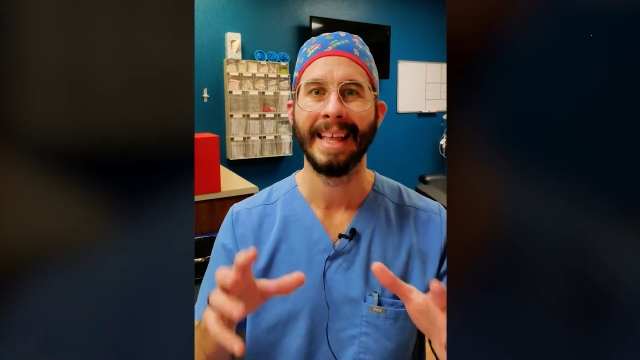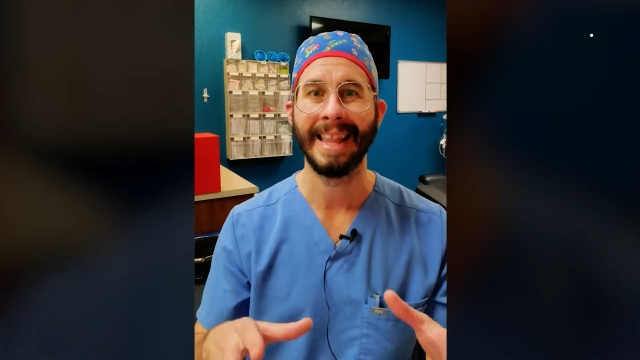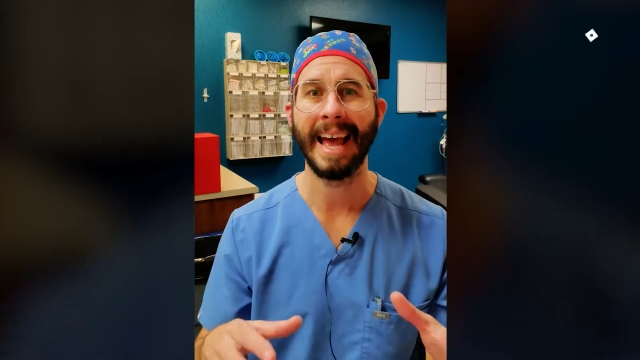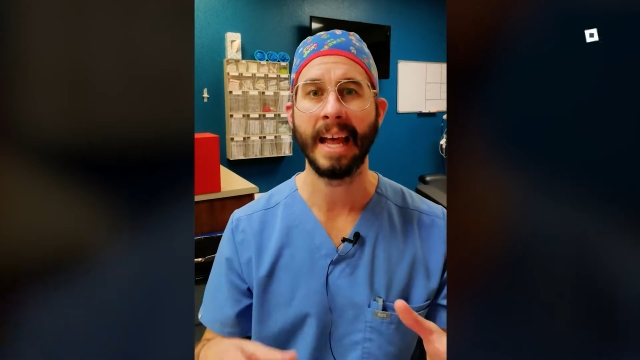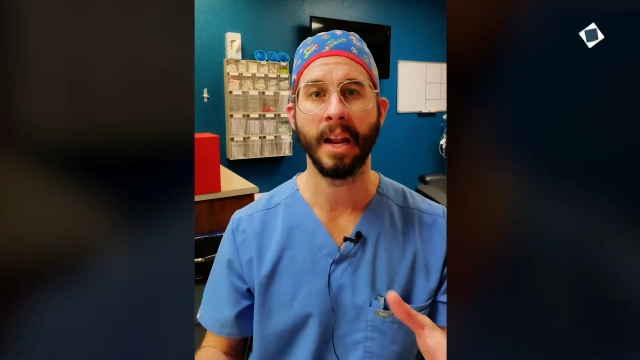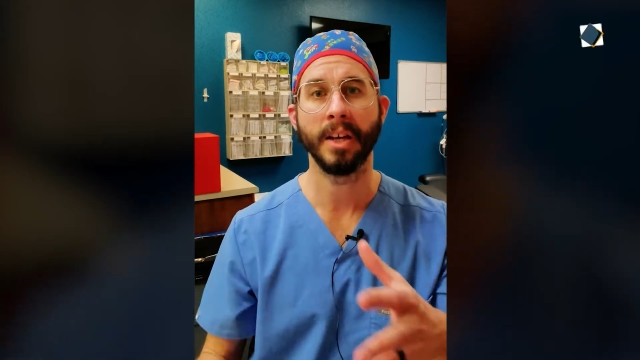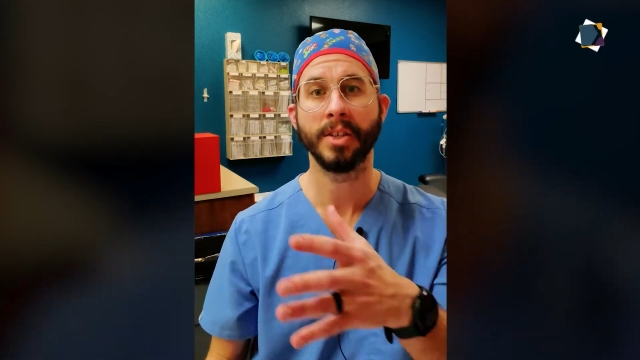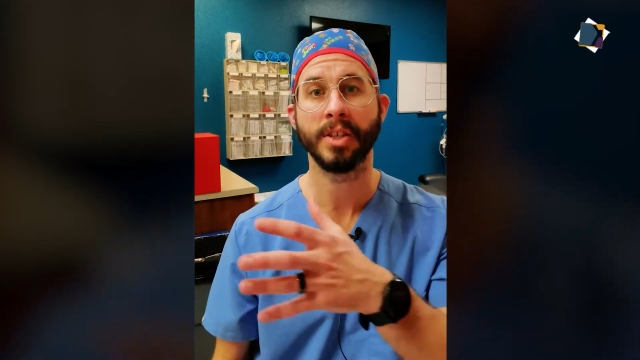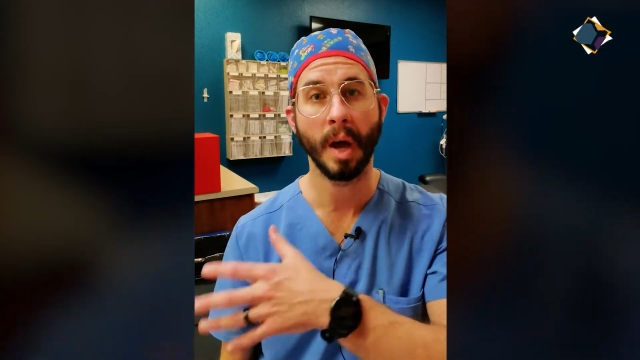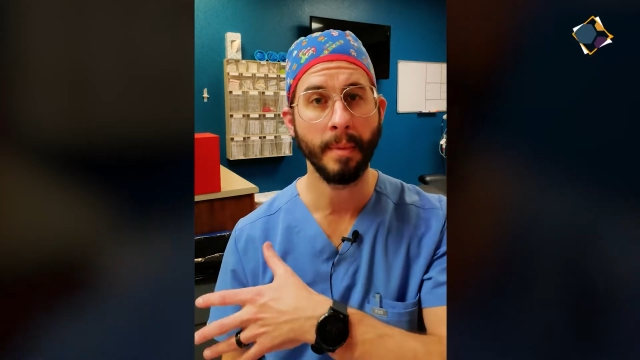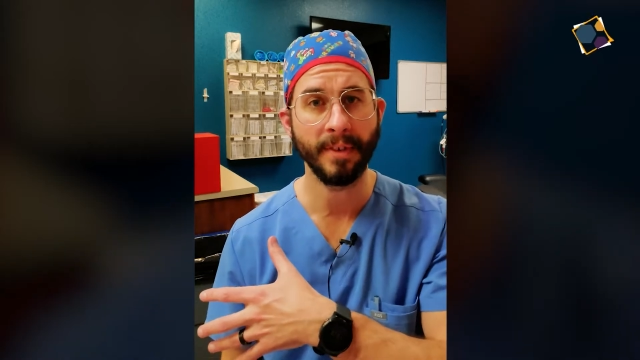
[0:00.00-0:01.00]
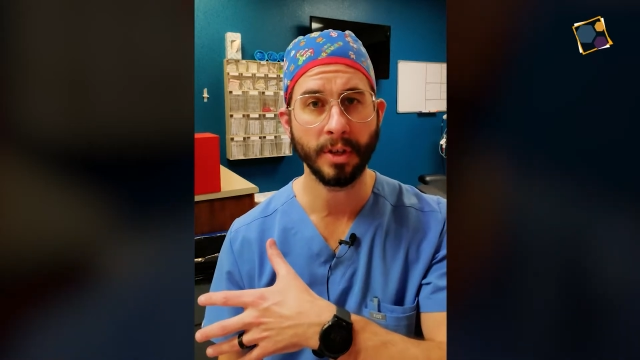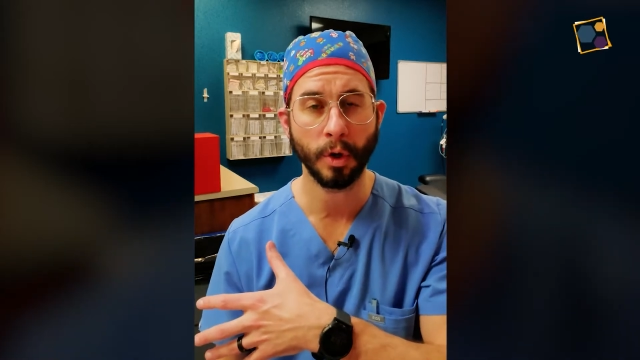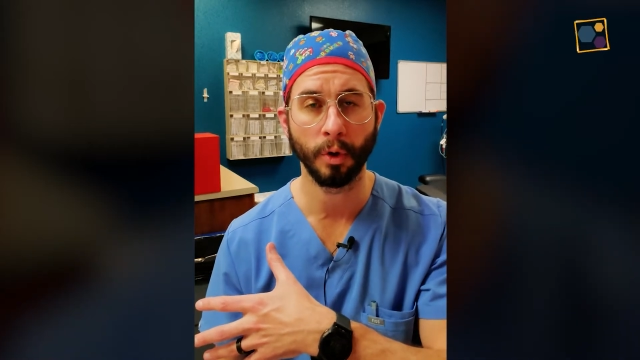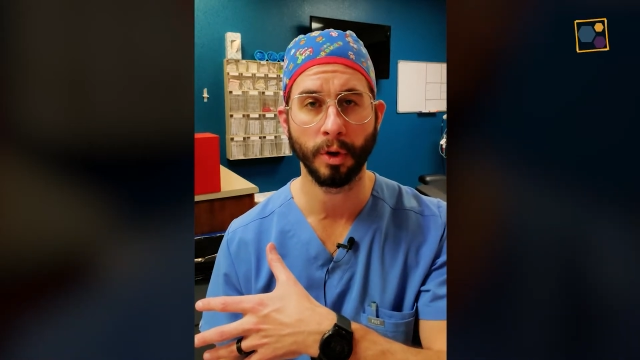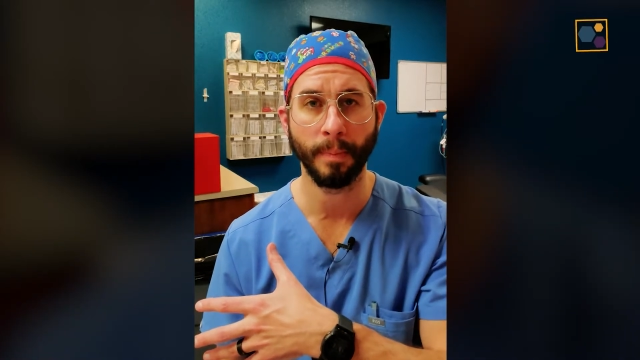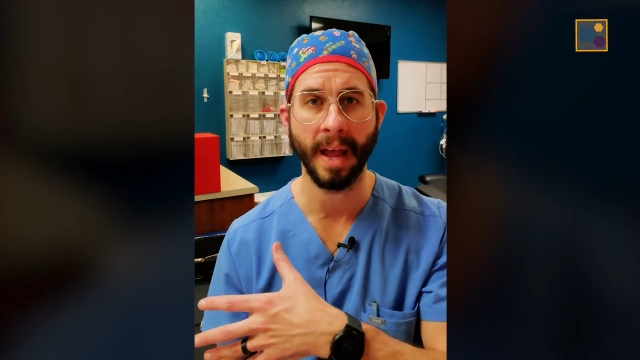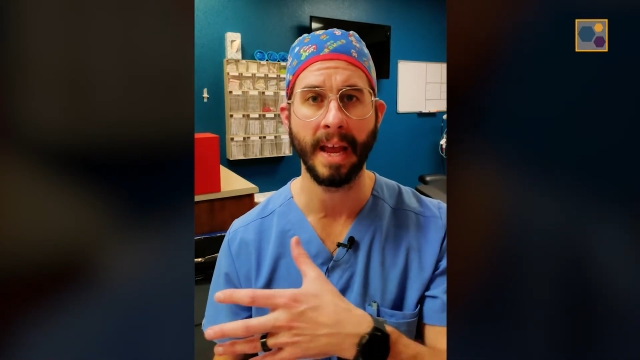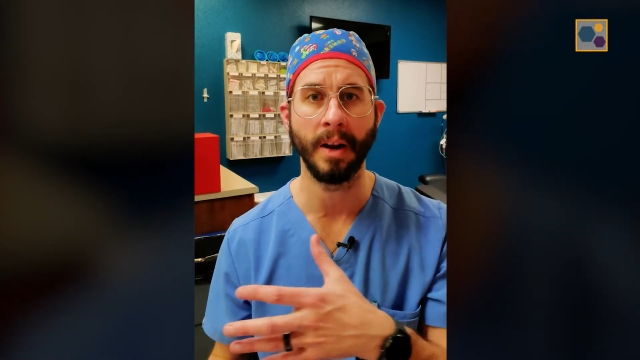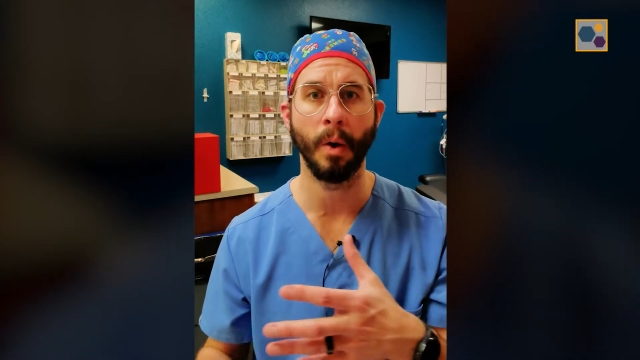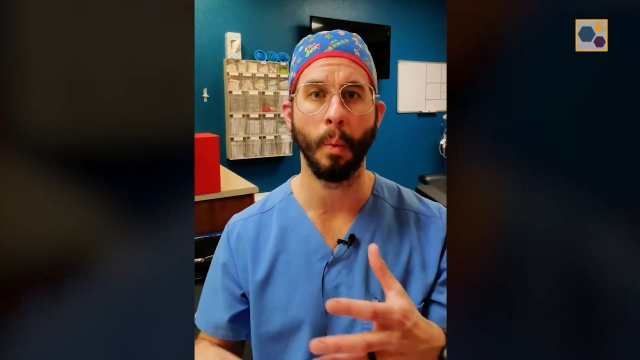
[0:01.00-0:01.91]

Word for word: Then some of his shoulder pain